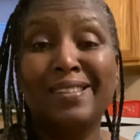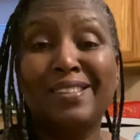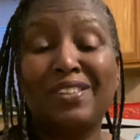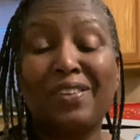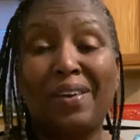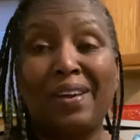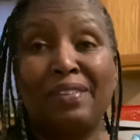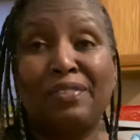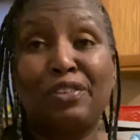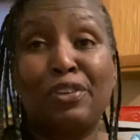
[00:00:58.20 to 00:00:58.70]
so I
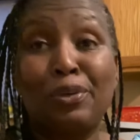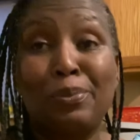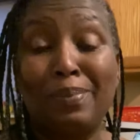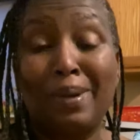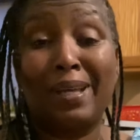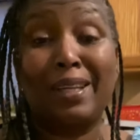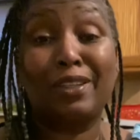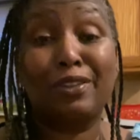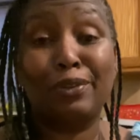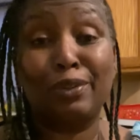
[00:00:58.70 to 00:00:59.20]
have to go
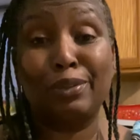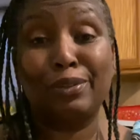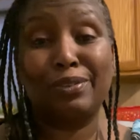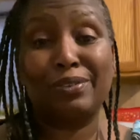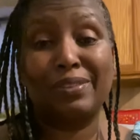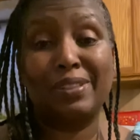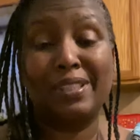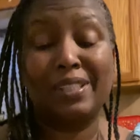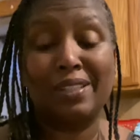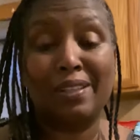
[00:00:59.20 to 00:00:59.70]
buy the
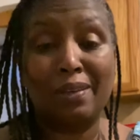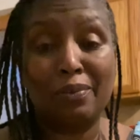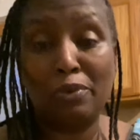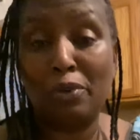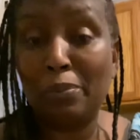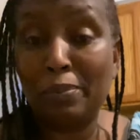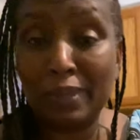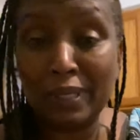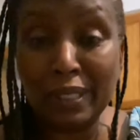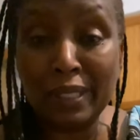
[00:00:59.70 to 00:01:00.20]
groceries so I
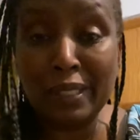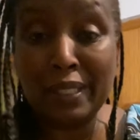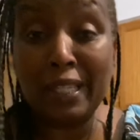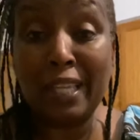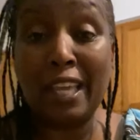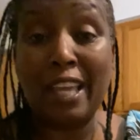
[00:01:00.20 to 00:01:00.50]
won't be eating